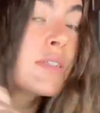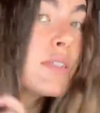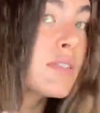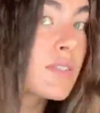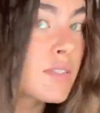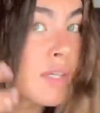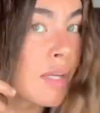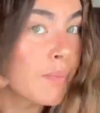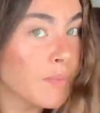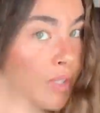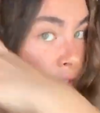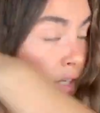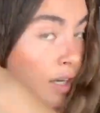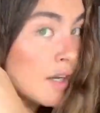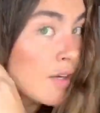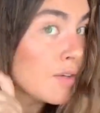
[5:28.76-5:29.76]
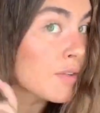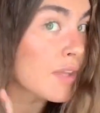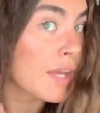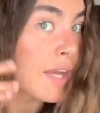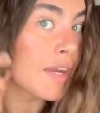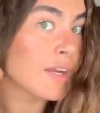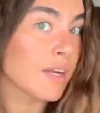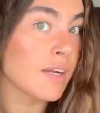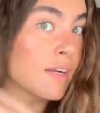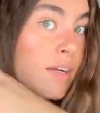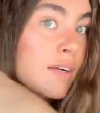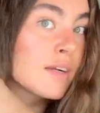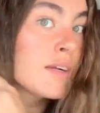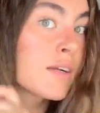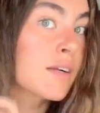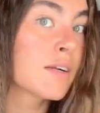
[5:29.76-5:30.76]
So now I'm going to coat the hair
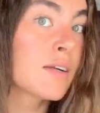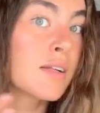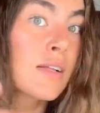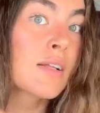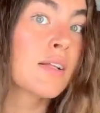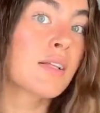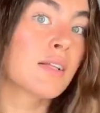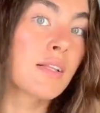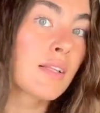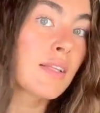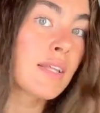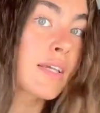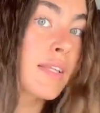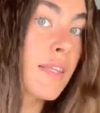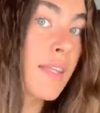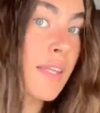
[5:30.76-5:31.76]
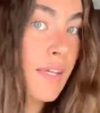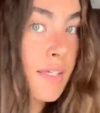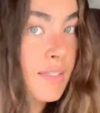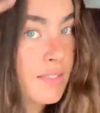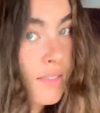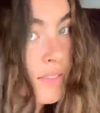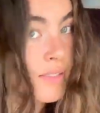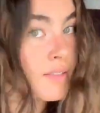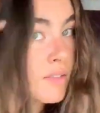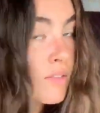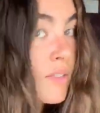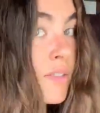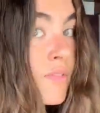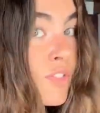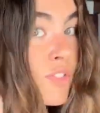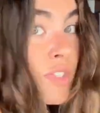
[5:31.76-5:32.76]
like this and
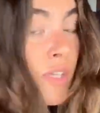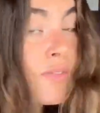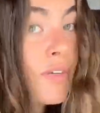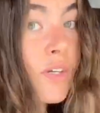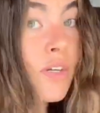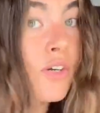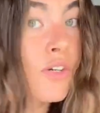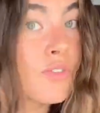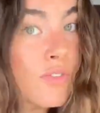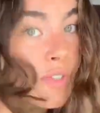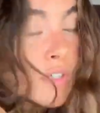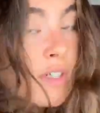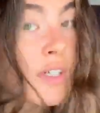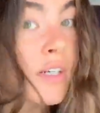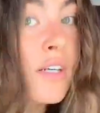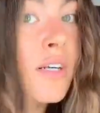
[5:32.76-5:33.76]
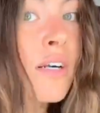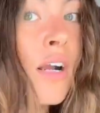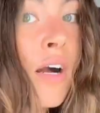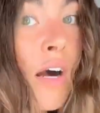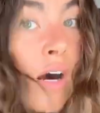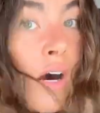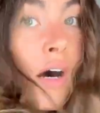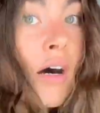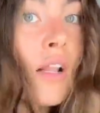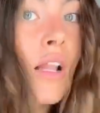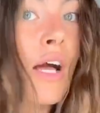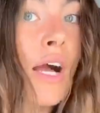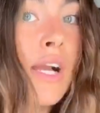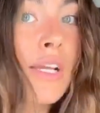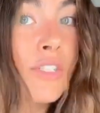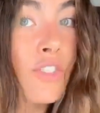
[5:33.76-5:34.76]
sort of just give it an overall
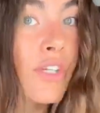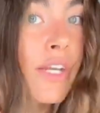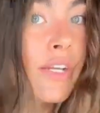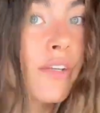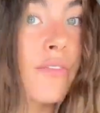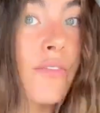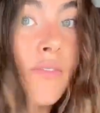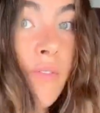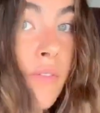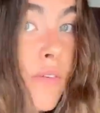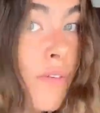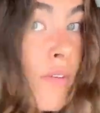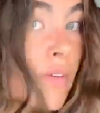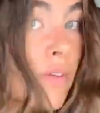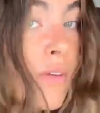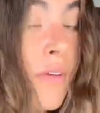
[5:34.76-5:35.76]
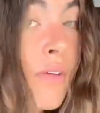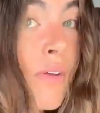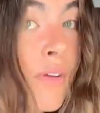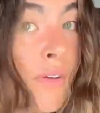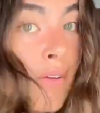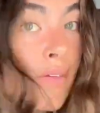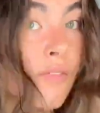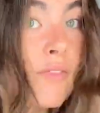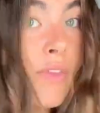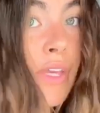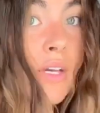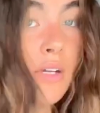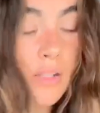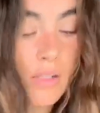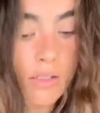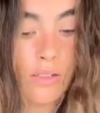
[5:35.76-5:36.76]
hydrated
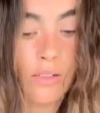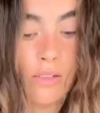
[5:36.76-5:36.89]
feel.